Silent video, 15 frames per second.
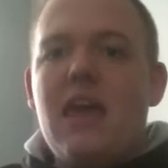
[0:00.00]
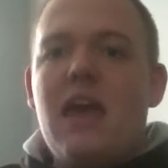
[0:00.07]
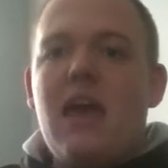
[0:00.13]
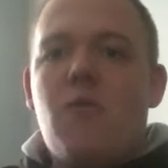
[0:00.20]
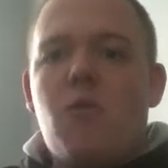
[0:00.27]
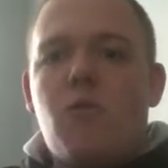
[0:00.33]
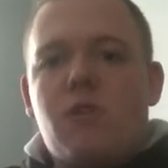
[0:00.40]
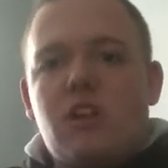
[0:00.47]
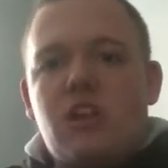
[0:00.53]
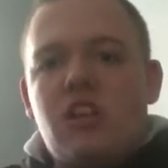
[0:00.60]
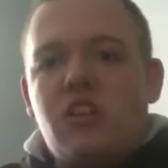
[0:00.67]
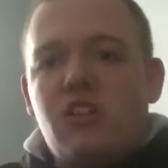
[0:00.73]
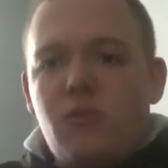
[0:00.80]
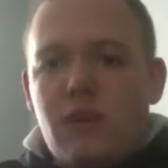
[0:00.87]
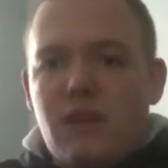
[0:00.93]
And what we're going to
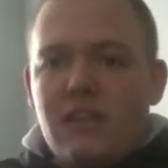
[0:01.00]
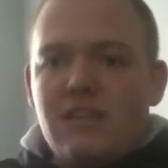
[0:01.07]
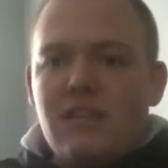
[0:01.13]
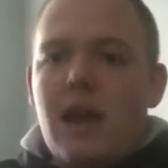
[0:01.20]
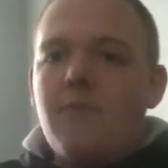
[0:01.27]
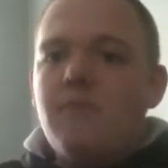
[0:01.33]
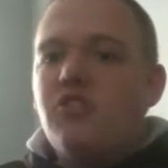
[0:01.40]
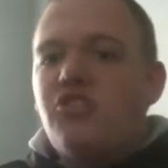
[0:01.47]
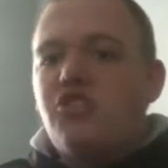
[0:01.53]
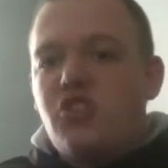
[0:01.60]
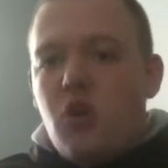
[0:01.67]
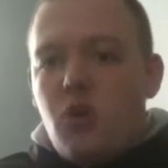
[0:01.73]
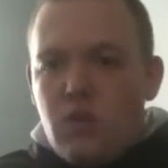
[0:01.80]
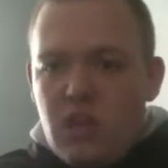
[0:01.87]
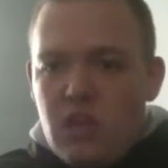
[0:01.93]
do is I'm going to
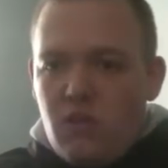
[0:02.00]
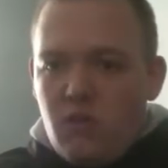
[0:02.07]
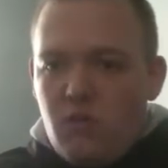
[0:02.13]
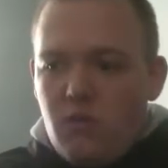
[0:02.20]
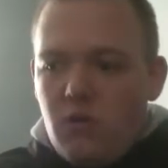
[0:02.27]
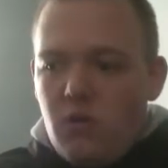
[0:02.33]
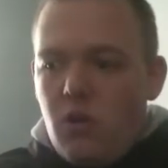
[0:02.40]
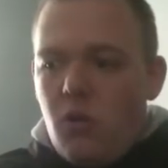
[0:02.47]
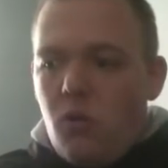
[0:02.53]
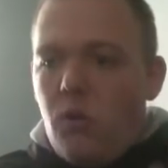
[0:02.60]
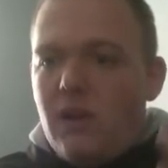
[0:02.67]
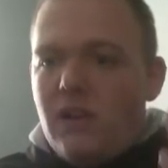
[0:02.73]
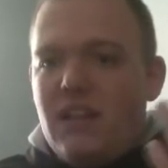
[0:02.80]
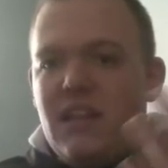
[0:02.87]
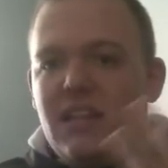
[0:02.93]
show you
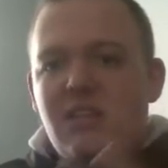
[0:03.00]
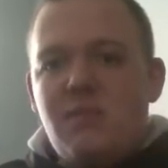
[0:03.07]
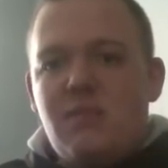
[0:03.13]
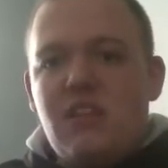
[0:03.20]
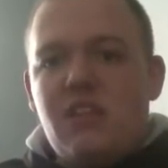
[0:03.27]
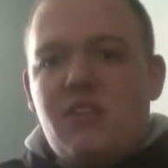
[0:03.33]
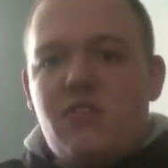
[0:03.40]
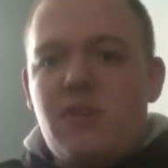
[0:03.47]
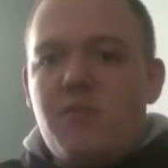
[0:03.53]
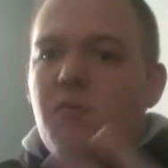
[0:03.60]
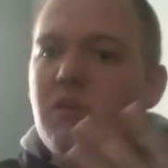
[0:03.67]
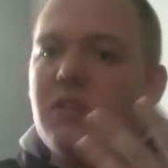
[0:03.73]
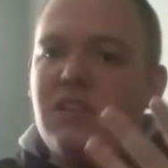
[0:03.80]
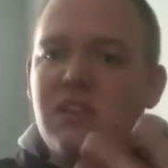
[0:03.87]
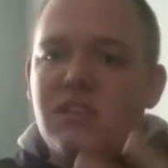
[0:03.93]
what needs to be in the crib and
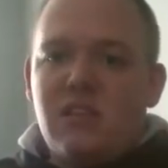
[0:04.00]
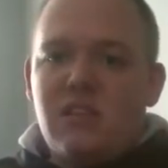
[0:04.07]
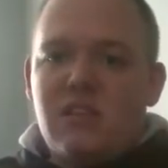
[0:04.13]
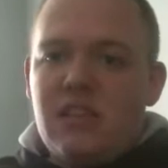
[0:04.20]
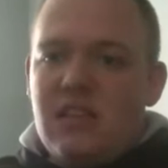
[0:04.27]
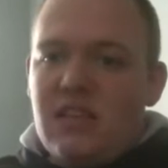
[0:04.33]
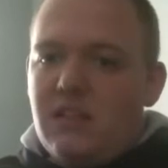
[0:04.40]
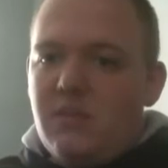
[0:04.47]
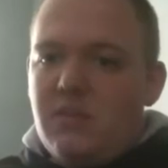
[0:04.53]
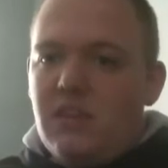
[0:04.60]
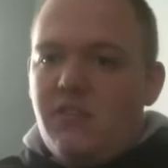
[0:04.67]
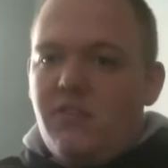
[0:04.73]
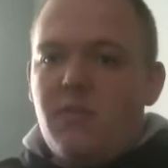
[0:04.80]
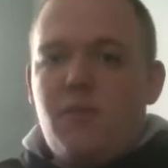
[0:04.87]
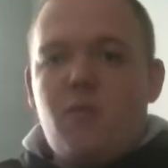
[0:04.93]
what doesn't need to be in the
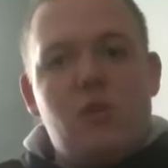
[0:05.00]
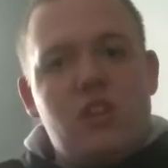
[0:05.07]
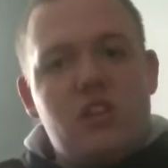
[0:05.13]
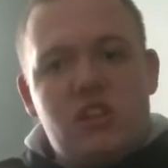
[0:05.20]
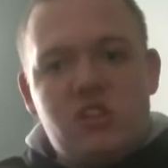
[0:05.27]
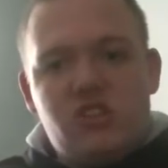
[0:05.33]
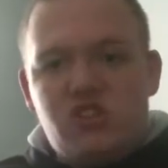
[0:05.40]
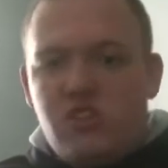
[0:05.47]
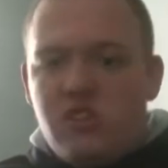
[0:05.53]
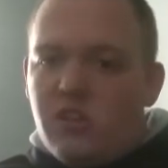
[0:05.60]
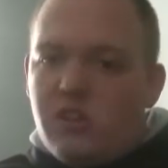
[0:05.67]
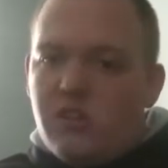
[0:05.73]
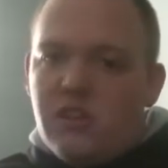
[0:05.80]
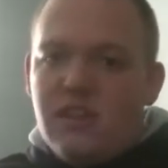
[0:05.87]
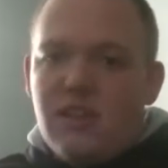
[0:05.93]
crib and what it should
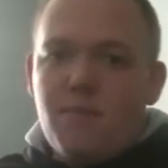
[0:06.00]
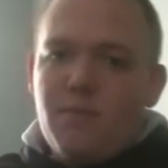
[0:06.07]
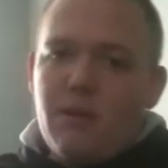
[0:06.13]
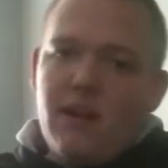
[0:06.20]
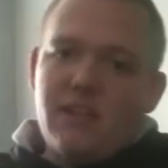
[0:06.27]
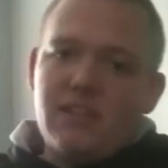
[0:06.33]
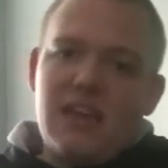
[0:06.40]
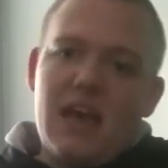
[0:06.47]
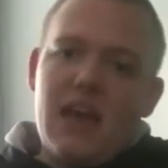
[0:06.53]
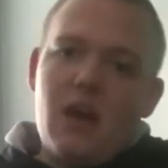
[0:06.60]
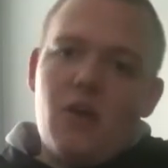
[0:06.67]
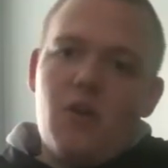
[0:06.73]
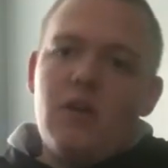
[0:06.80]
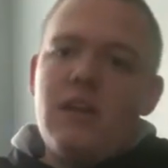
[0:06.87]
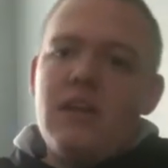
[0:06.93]
look like compared to
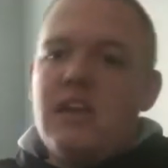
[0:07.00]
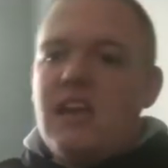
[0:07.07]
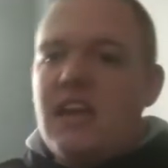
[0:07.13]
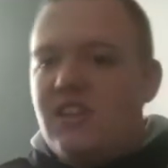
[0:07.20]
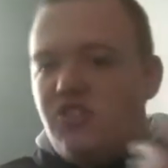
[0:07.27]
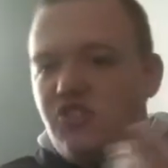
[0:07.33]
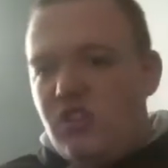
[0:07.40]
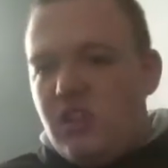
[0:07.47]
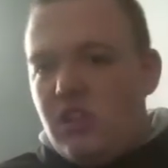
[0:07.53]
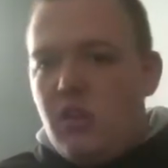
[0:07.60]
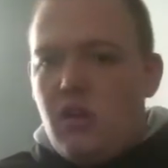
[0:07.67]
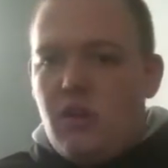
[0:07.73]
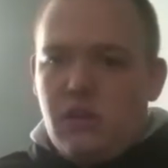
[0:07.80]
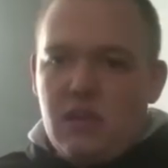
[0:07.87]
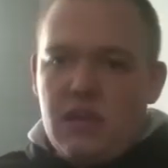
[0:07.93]
how it shouldn't
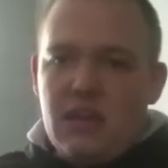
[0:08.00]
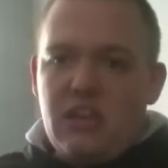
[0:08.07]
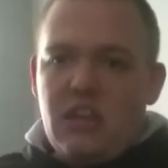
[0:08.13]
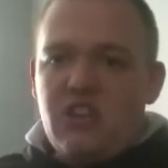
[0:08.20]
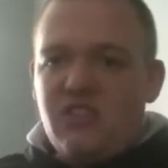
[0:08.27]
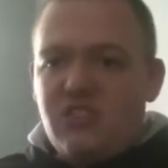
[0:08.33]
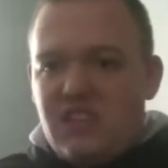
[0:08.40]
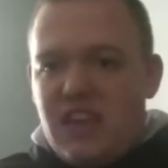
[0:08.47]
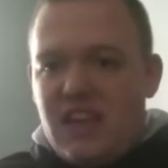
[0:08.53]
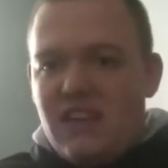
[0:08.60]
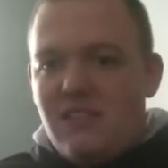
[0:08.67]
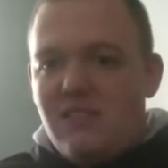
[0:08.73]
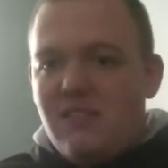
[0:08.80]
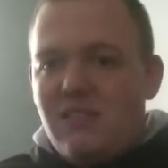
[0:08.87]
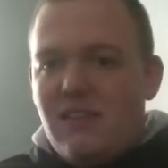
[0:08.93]
look like. You
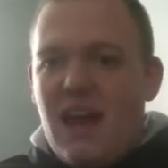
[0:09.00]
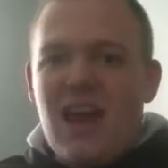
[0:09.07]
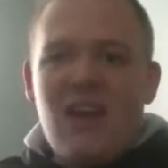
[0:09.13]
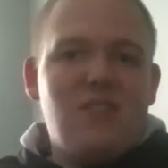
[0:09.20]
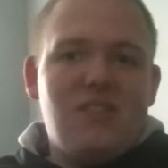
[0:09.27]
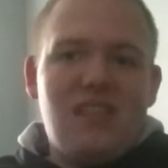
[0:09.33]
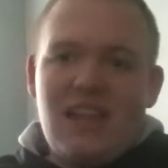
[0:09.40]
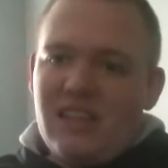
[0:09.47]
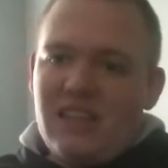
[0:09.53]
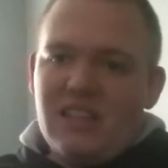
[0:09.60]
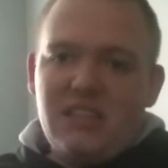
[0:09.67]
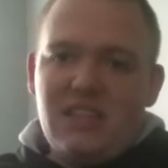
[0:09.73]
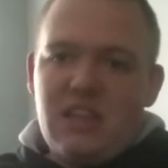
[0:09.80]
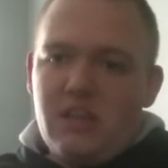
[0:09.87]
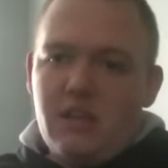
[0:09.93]
understand? I don't like
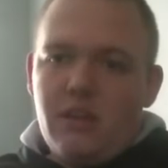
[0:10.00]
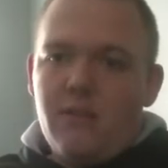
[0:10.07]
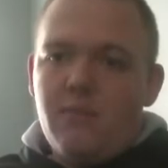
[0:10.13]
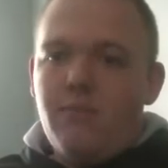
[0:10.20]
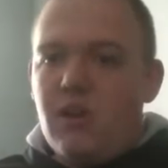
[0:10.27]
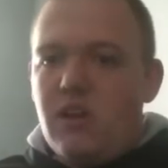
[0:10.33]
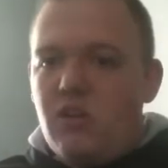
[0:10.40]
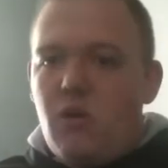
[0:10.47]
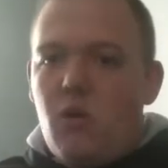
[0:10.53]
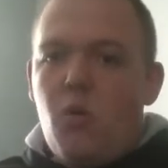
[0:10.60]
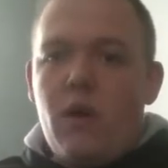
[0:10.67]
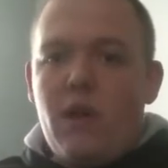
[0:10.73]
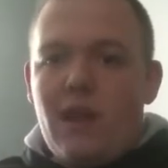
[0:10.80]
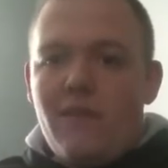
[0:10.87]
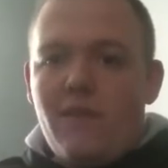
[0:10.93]
this either, but you know,
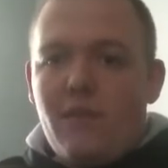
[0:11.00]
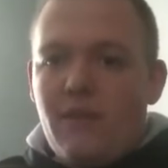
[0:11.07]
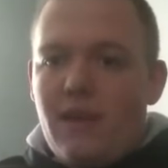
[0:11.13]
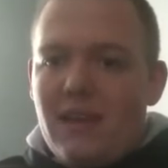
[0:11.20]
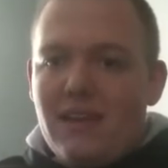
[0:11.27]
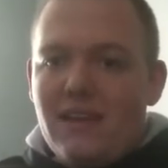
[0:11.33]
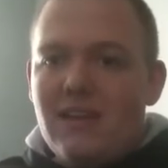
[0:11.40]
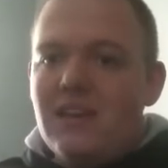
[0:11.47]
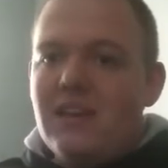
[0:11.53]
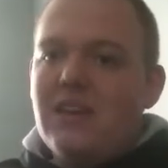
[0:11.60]
whatever, right?